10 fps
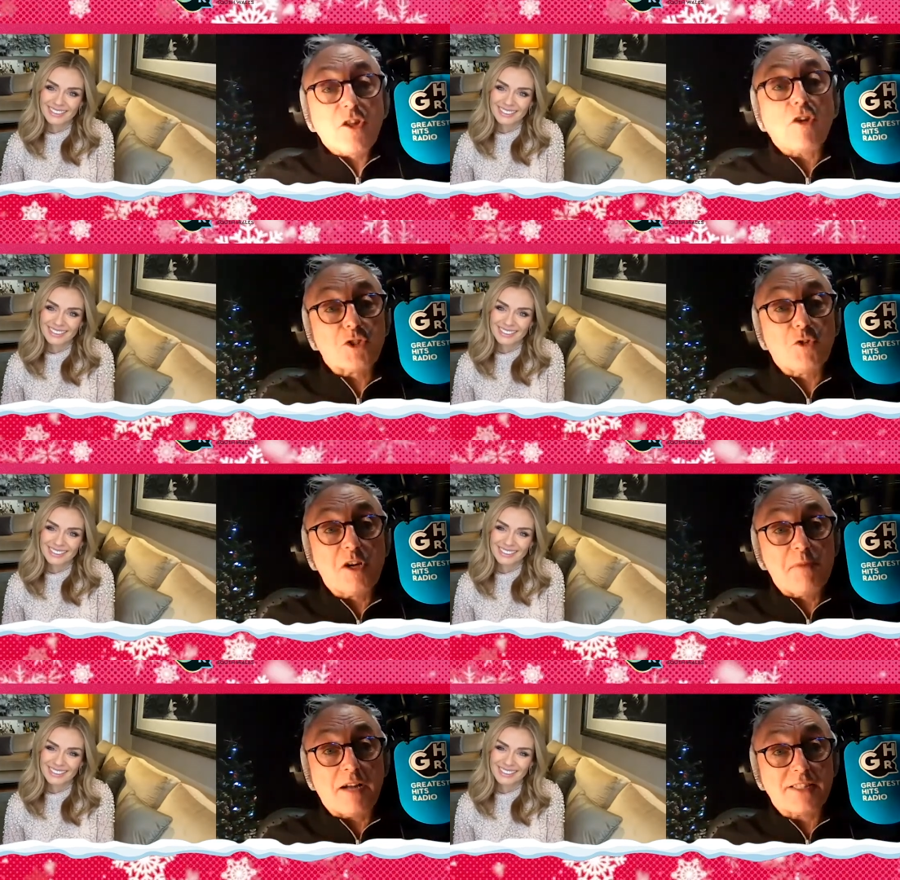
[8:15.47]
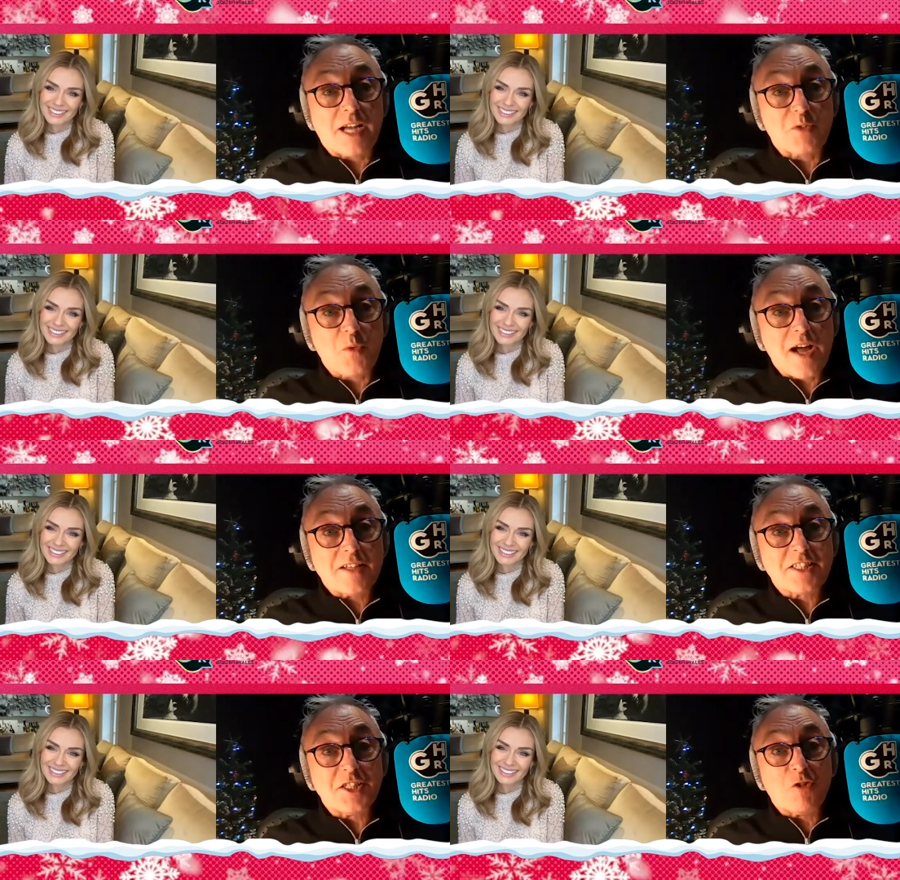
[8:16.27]
Speaker 1: not talk about South
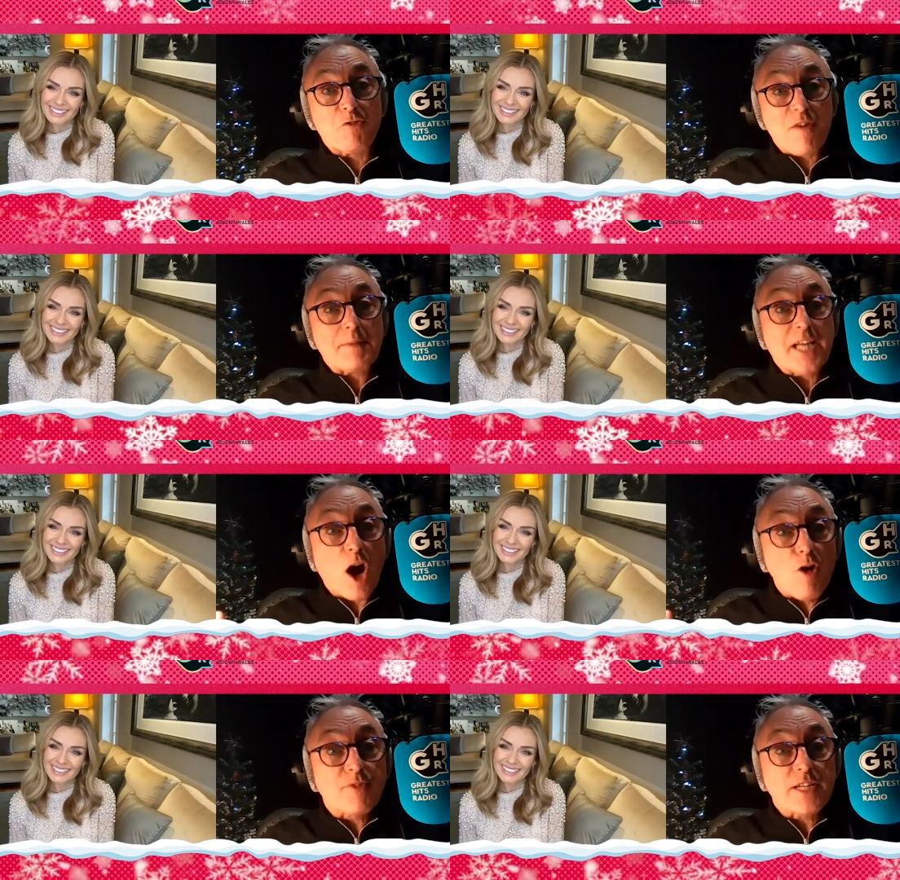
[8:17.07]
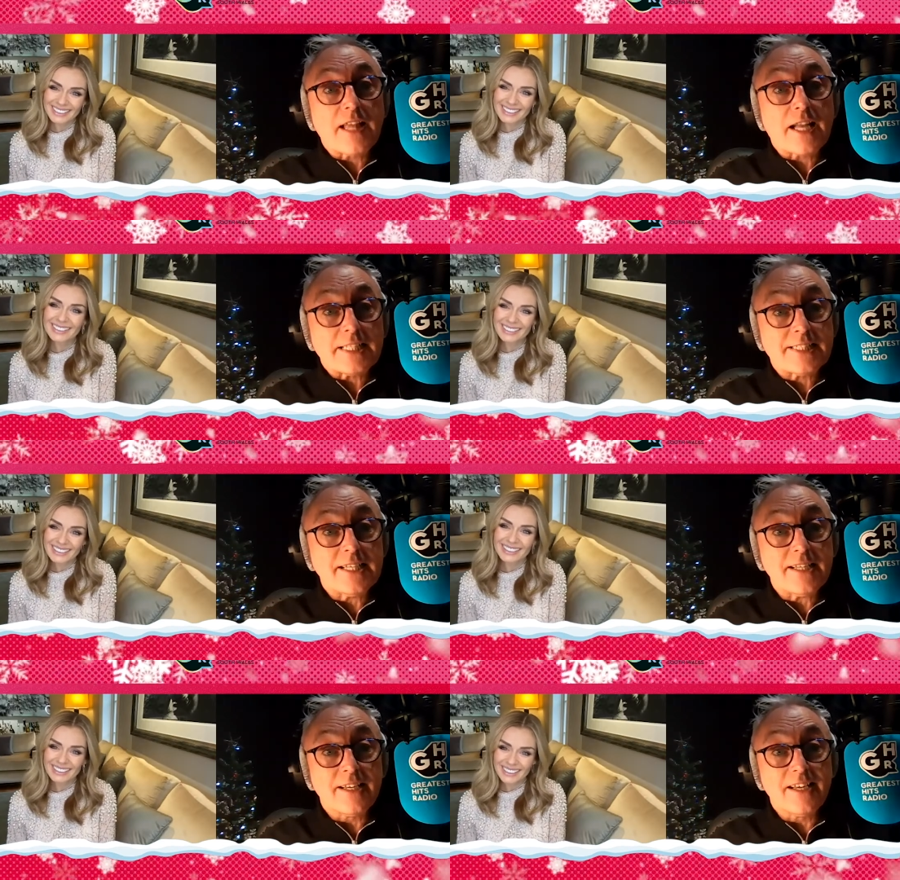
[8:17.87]
Wales and your family. Hopefully, they're
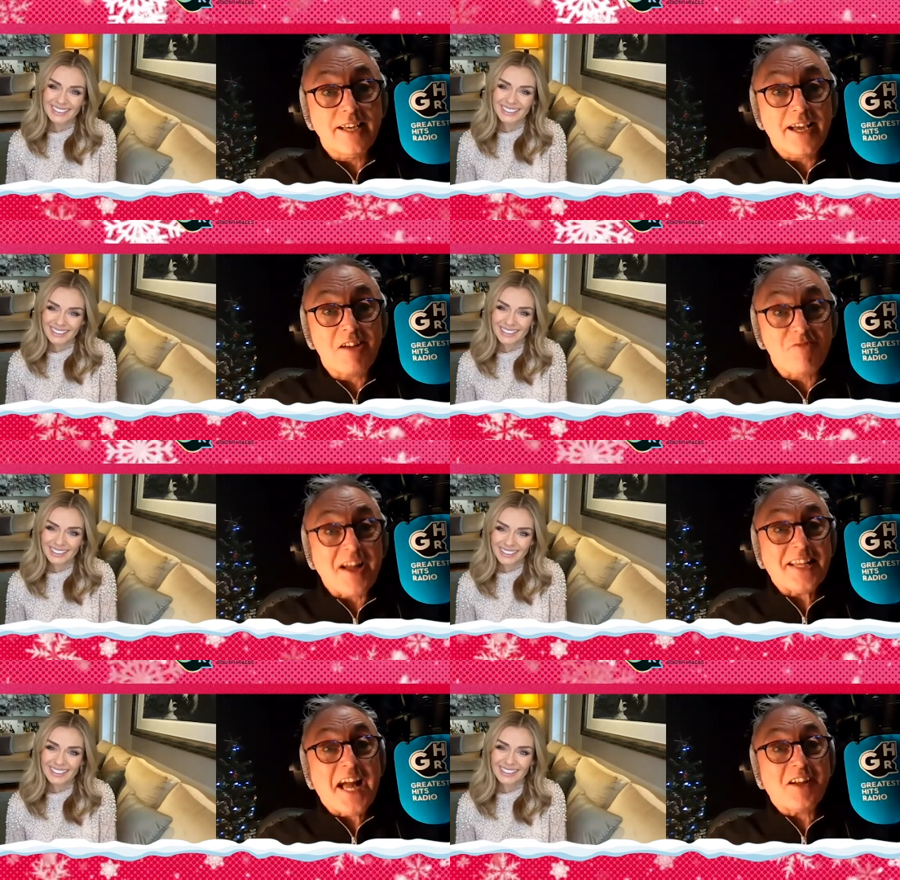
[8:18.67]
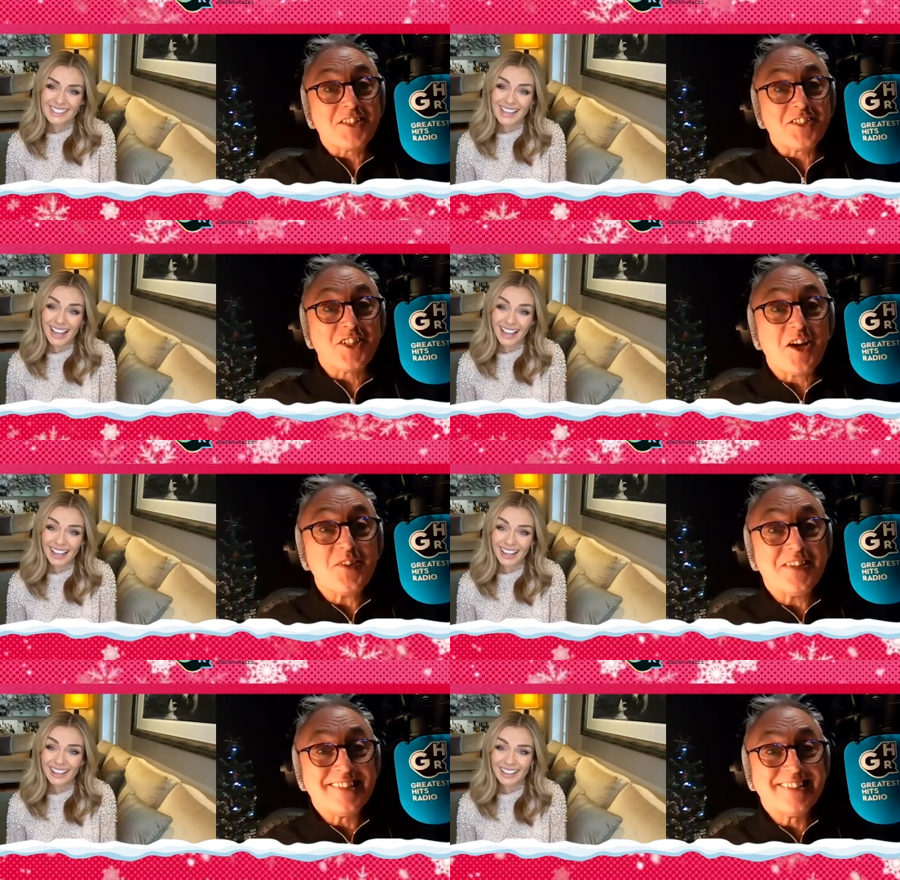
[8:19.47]
listening. Uh, right now yeah.
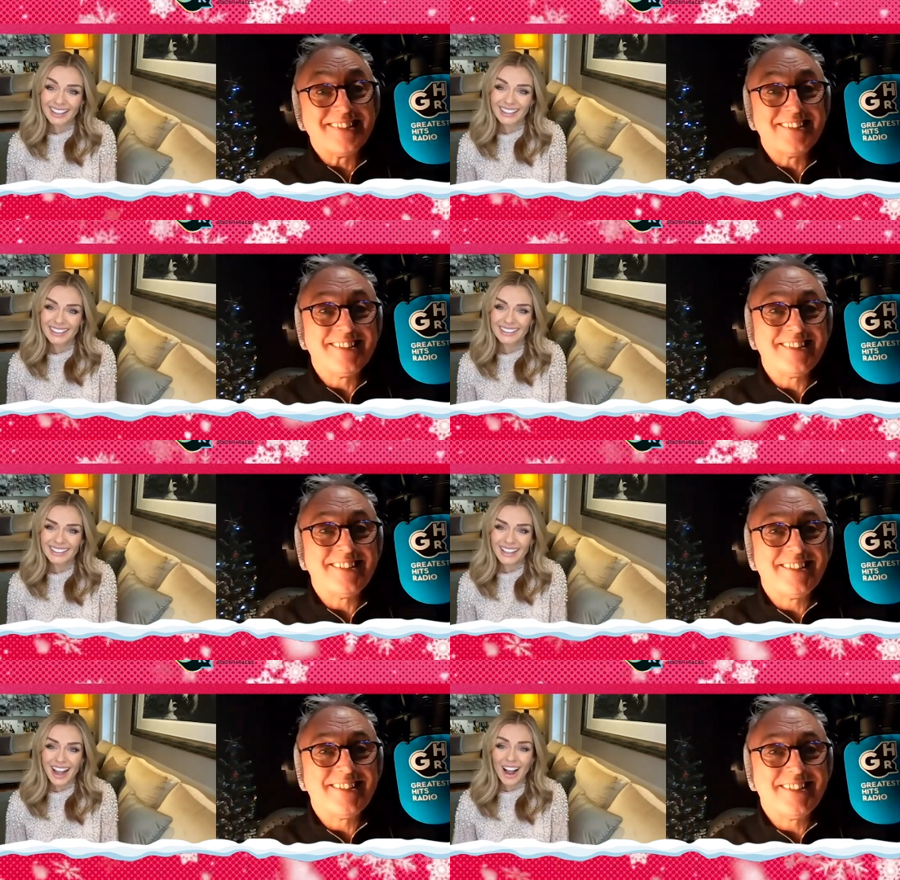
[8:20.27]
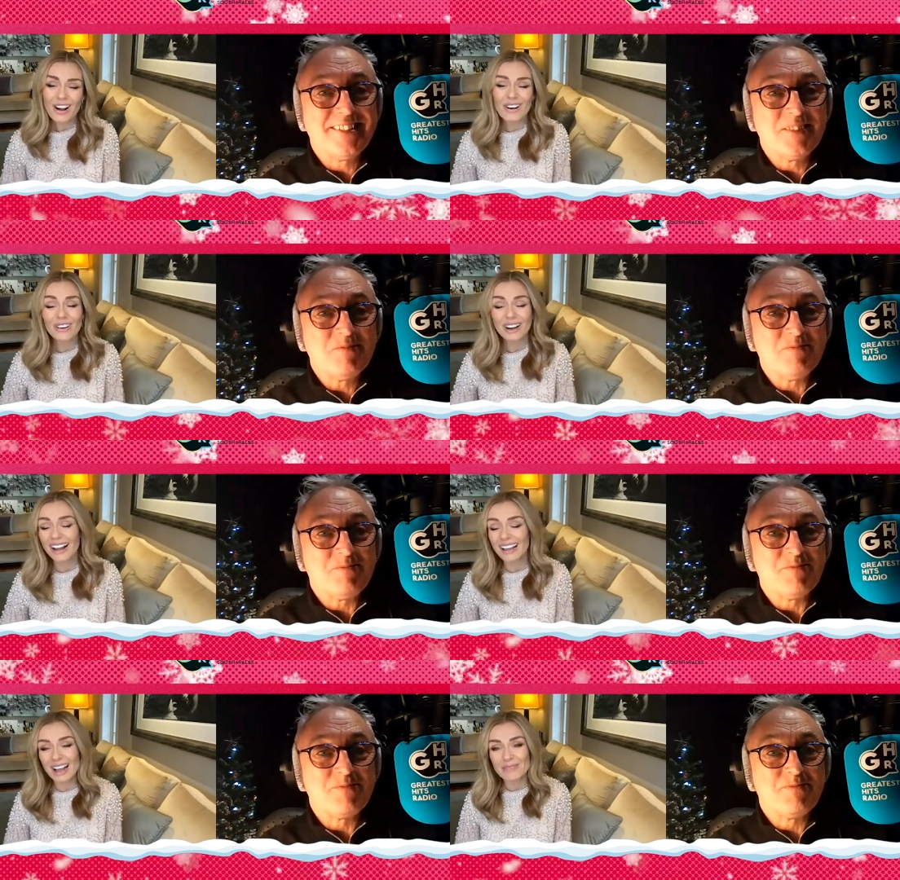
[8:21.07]
the
Speaker 2: show.
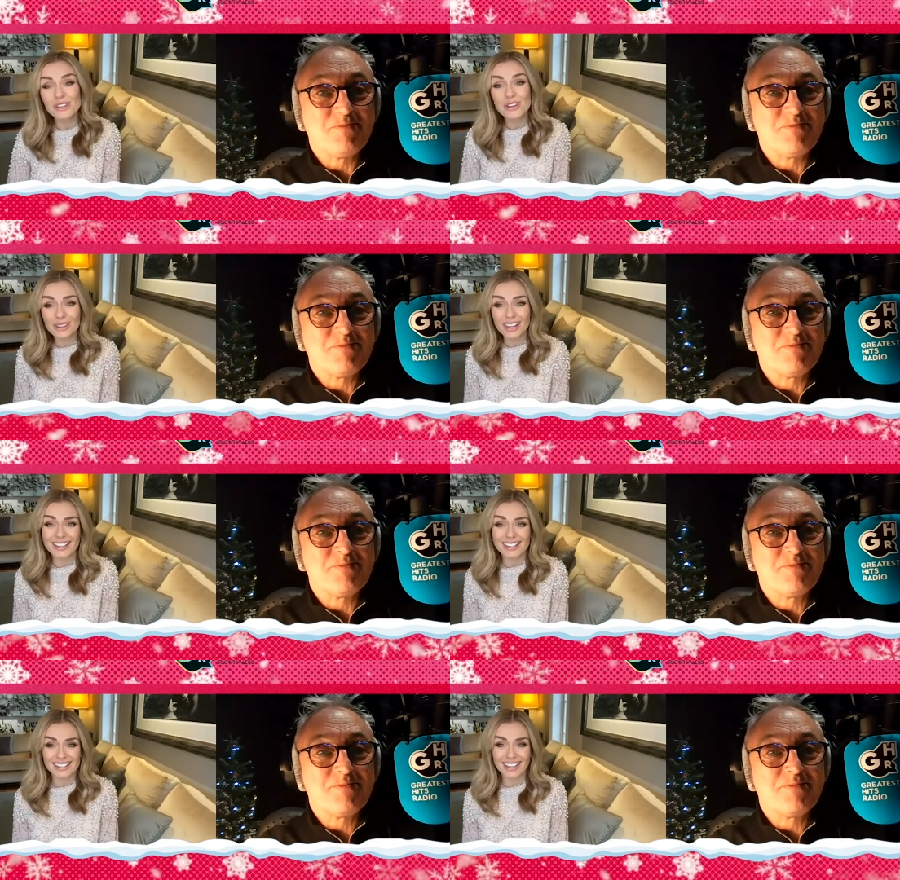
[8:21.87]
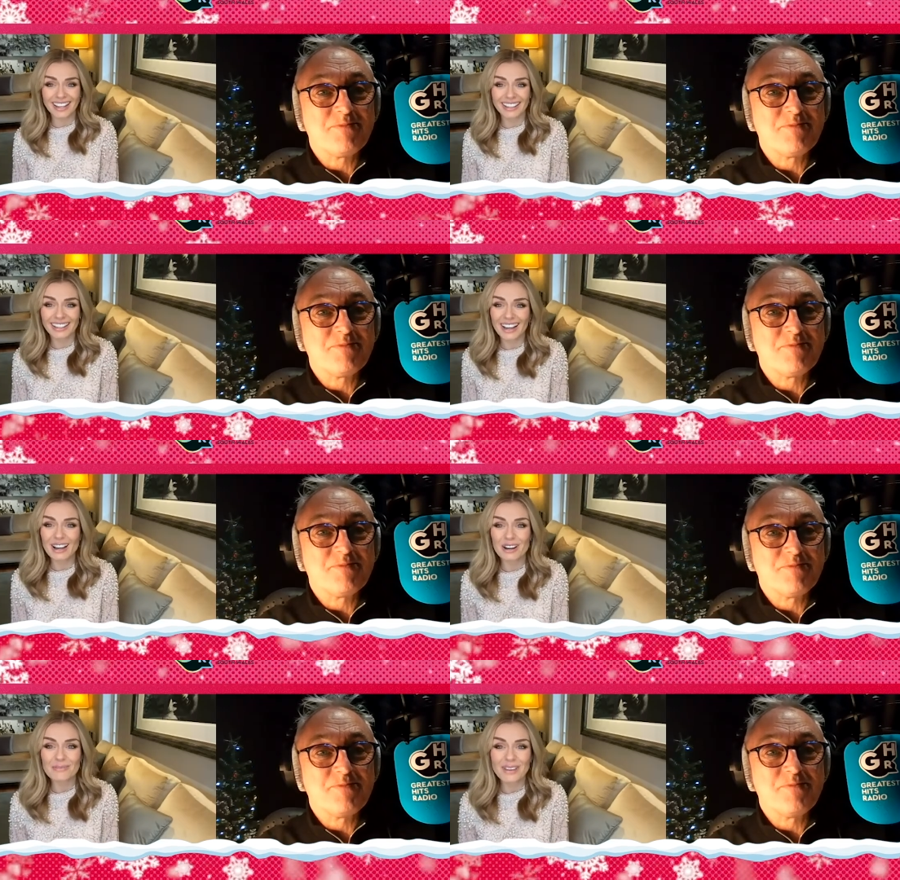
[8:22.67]
Oh, I, am sure they're
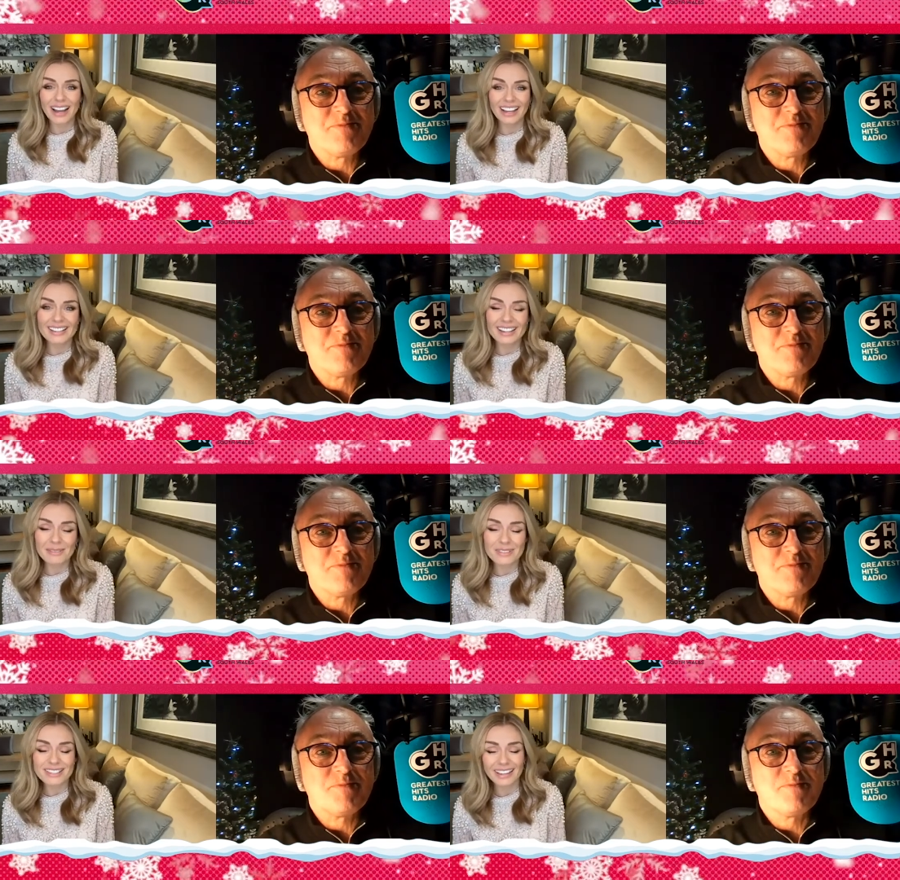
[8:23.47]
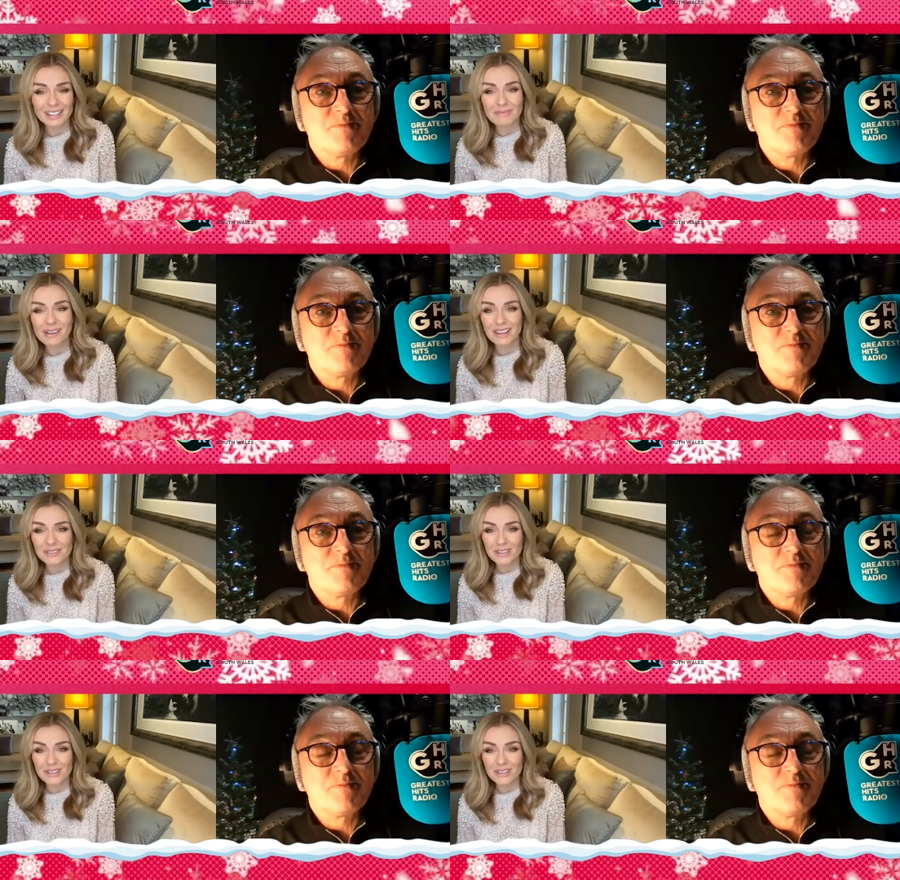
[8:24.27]
listening. Um, and I'm sending my